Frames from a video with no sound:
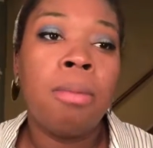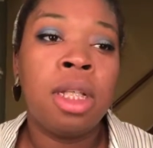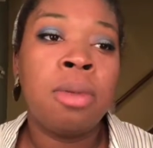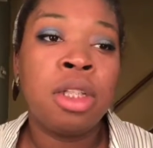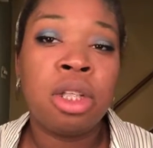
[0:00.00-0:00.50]

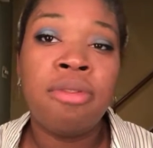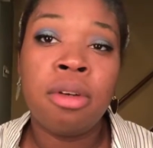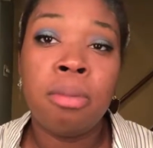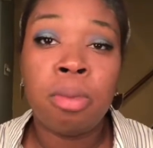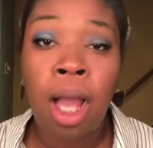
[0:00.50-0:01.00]
especially
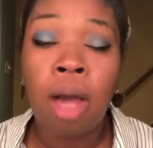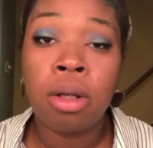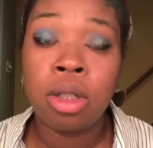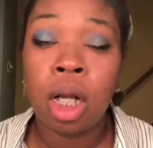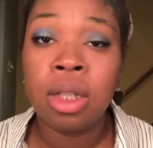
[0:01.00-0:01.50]
for brown
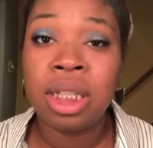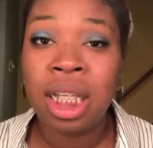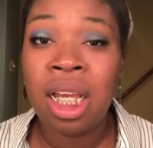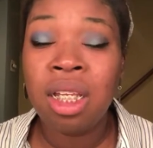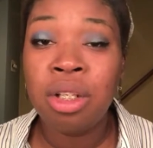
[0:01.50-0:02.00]
or dark
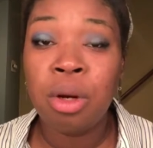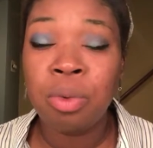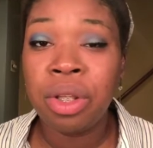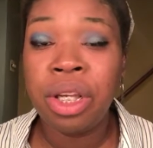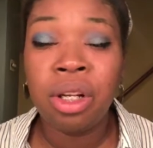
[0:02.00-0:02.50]
skin, you don't
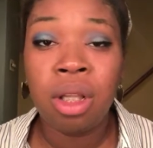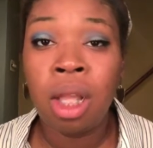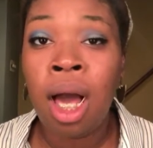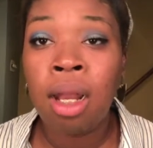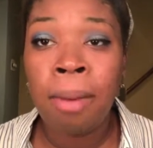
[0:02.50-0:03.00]
really hear a
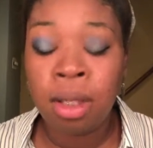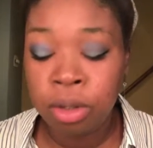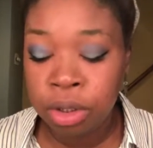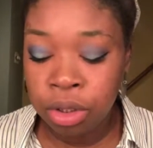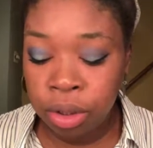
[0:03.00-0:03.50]
lot about
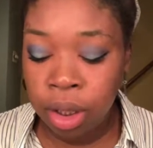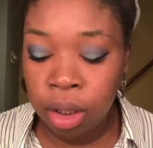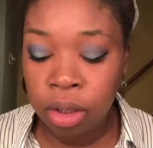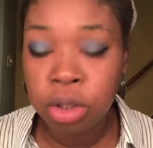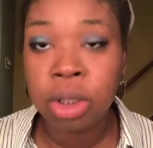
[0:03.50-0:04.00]
using
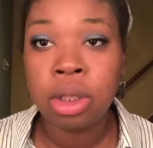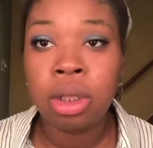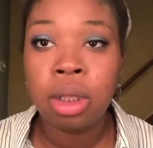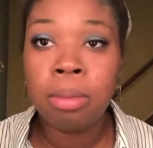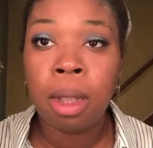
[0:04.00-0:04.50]
green. You usually
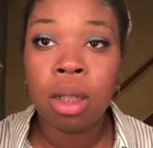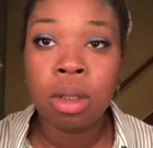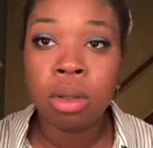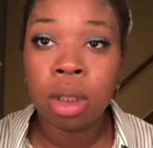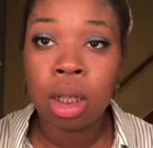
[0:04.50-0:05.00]
just hear about
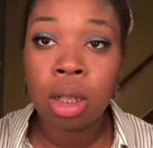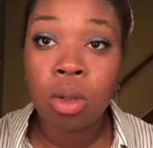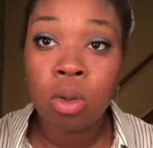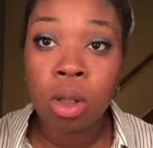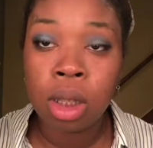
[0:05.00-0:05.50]
using
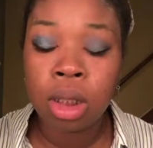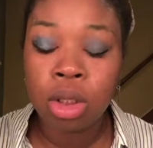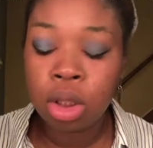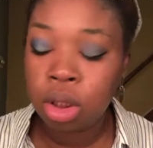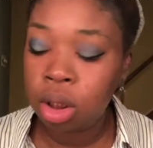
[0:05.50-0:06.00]

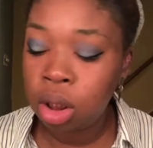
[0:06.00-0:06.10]
orange.